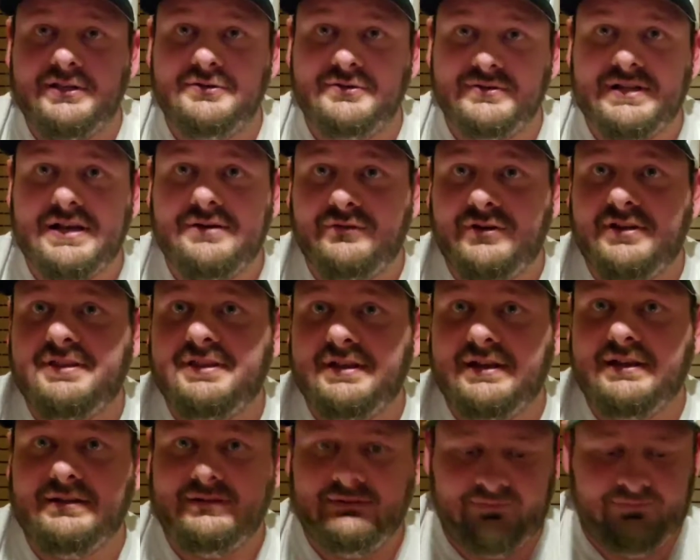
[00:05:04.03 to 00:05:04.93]
to use
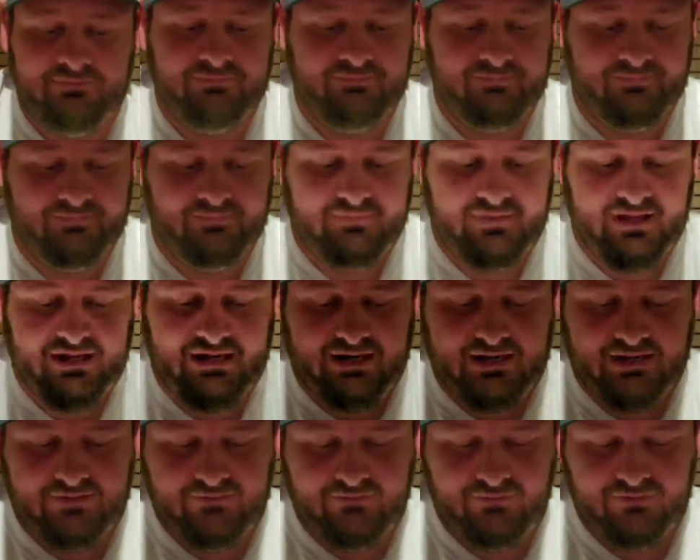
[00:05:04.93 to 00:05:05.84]
everything that
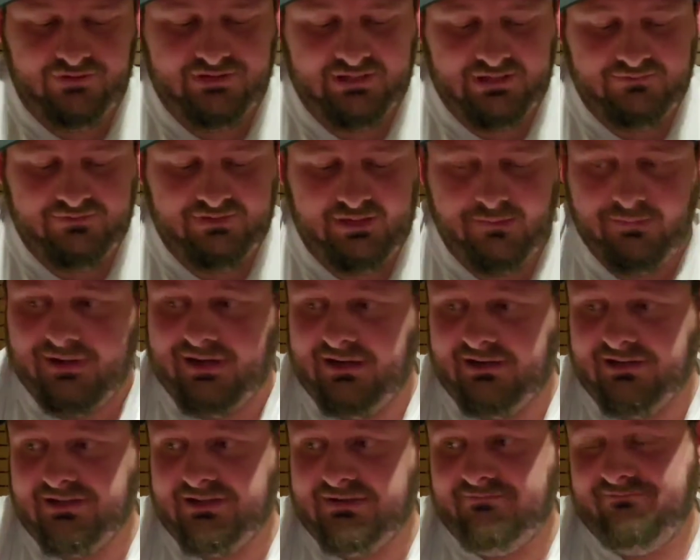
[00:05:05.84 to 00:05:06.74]
I have received in the
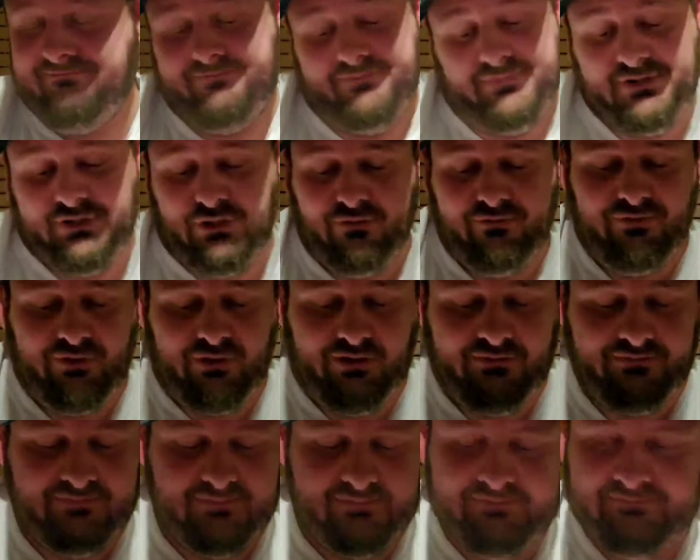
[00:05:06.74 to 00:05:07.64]
box so
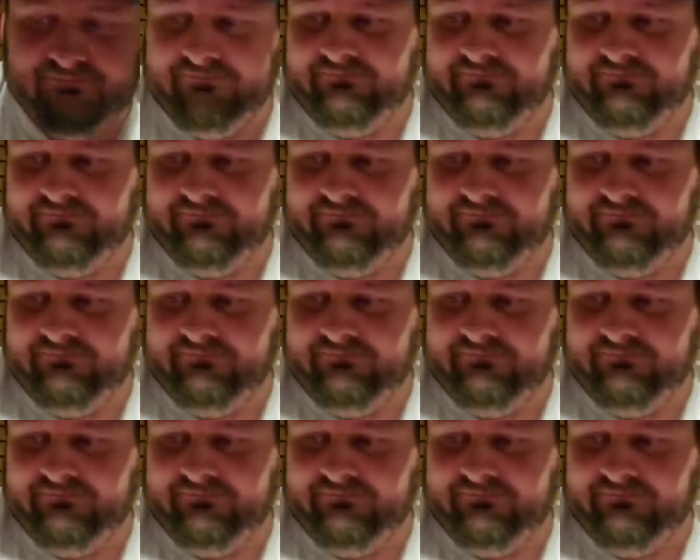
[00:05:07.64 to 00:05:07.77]
far.